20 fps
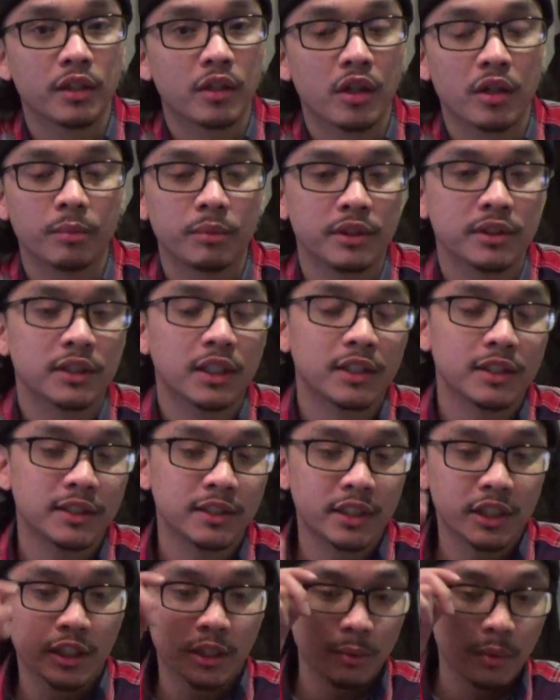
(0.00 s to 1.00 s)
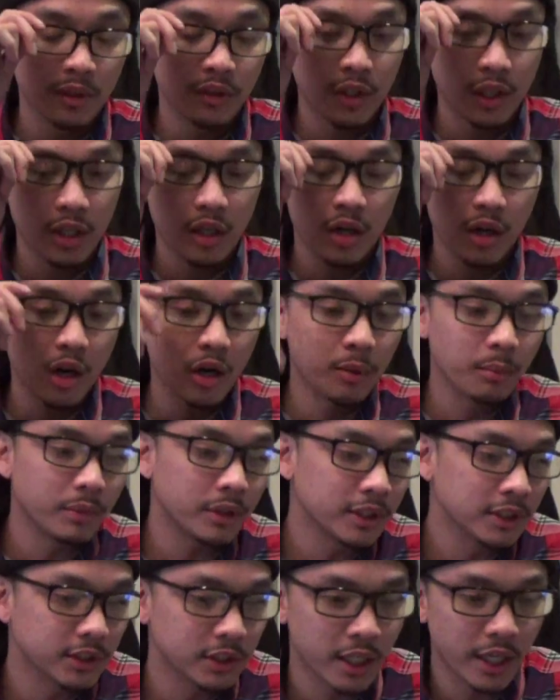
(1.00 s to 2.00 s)
R&B is not the same. I think R&B
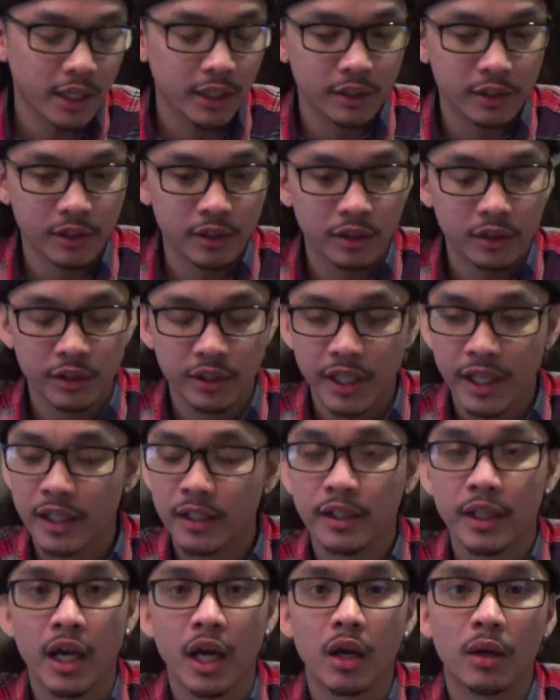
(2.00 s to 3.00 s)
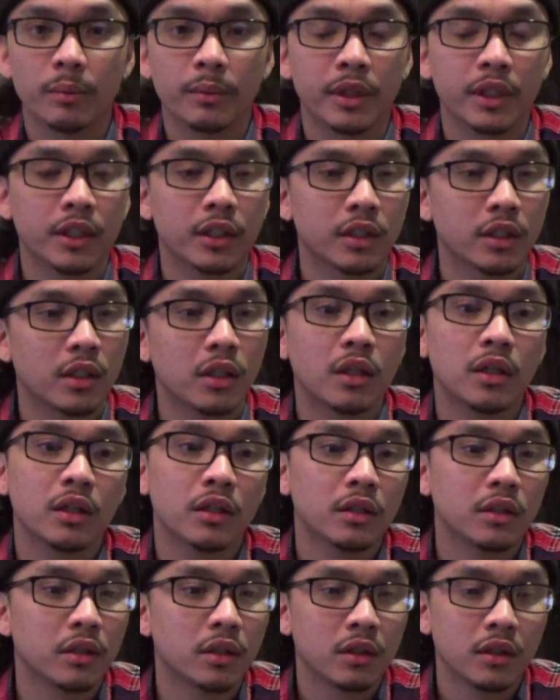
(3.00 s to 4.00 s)
is like dead now, man.
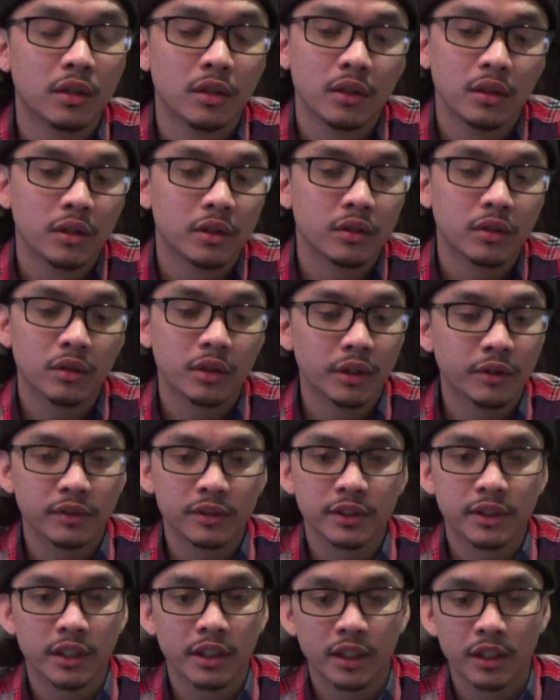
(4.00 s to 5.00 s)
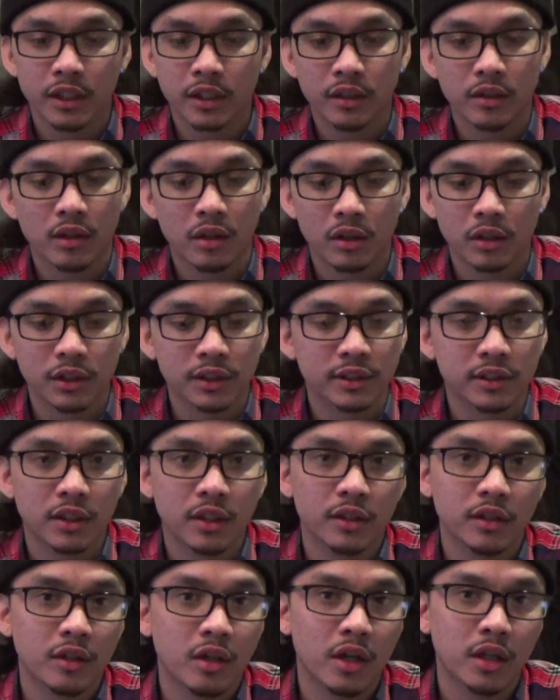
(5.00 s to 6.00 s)
Don't even say all this
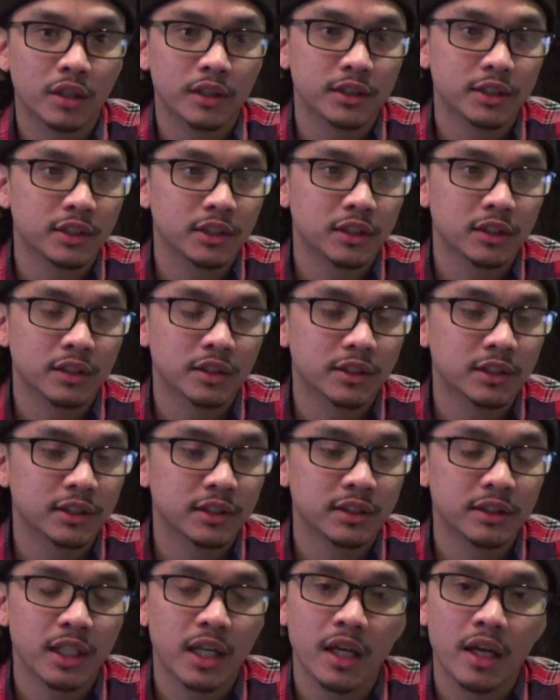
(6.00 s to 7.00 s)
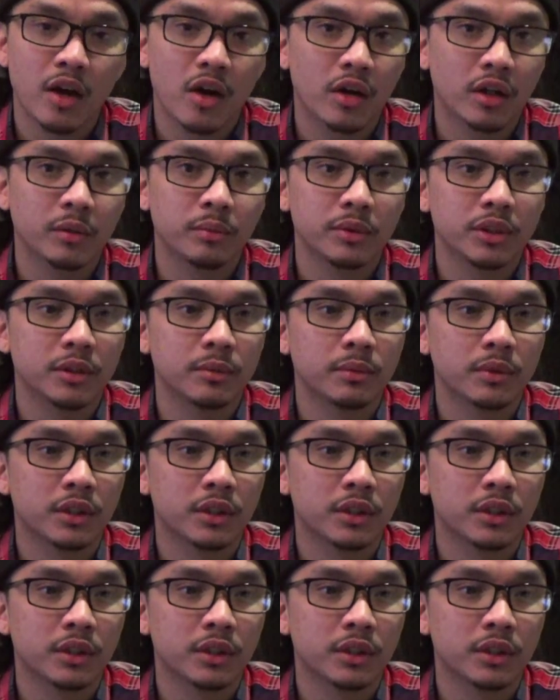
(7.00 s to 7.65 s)
other artists, because it's not R&B, man.